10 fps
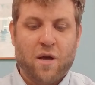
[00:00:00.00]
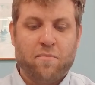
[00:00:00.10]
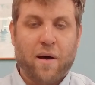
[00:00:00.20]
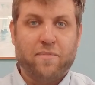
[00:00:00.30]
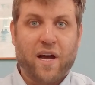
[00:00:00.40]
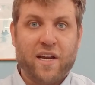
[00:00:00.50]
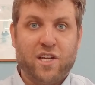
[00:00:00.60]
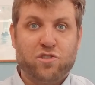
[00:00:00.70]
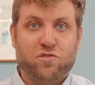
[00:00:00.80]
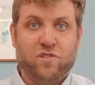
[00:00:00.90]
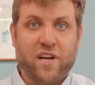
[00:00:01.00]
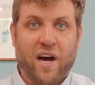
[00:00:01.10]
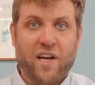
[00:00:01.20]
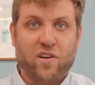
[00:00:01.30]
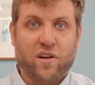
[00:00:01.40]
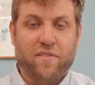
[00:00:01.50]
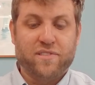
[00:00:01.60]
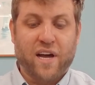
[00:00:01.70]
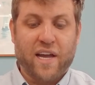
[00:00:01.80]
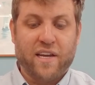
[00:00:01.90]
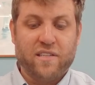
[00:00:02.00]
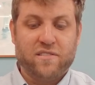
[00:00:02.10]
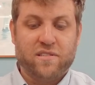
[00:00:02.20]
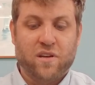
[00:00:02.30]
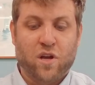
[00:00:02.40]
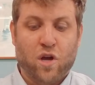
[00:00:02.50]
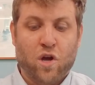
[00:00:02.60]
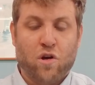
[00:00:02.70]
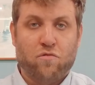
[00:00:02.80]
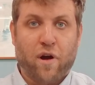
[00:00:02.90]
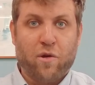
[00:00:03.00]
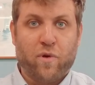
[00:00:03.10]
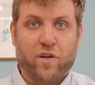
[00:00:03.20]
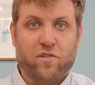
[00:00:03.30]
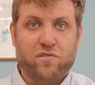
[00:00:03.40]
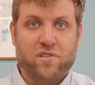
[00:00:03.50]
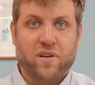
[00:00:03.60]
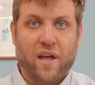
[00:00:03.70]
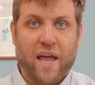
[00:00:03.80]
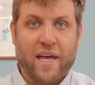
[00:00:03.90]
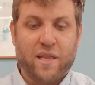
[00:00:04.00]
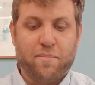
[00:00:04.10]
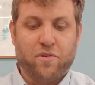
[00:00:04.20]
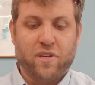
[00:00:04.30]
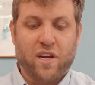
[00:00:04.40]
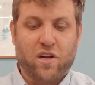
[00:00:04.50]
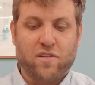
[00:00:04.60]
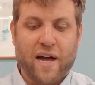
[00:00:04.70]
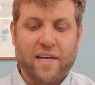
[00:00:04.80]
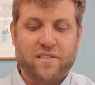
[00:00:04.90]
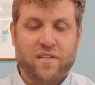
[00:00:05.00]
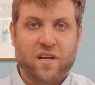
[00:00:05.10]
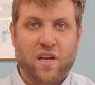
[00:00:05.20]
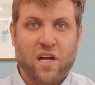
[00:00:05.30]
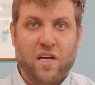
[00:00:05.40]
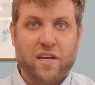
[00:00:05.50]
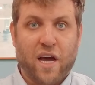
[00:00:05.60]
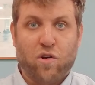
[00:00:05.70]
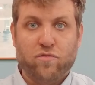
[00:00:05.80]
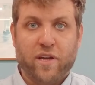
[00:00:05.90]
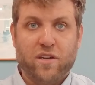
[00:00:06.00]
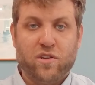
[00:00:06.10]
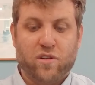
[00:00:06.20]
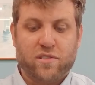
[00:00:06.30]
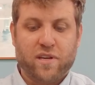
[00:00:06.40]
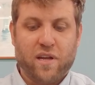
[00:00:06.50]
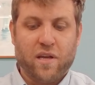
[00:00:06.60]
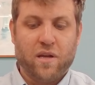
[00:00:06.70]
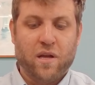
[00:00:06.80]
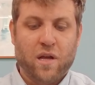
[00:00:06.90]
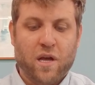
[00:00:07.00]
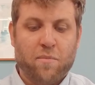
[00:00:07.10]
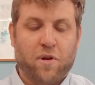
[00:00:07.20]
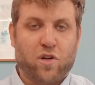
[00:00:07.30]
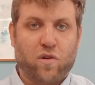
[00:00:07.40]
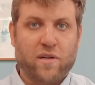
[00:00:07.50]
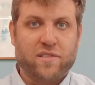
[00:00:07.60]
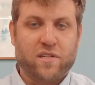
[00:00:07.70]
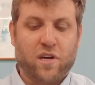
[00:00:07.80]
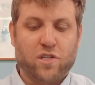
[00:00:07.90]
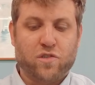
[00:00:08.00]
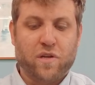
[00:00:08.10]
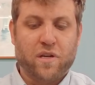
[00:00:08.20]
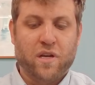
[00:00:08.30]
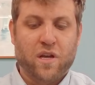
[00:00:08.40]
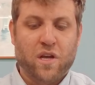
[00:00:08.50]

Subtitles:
Mamdani drew the ire of Zionists, right-wingers, and the billionaire class, not only in New York City, but across the country,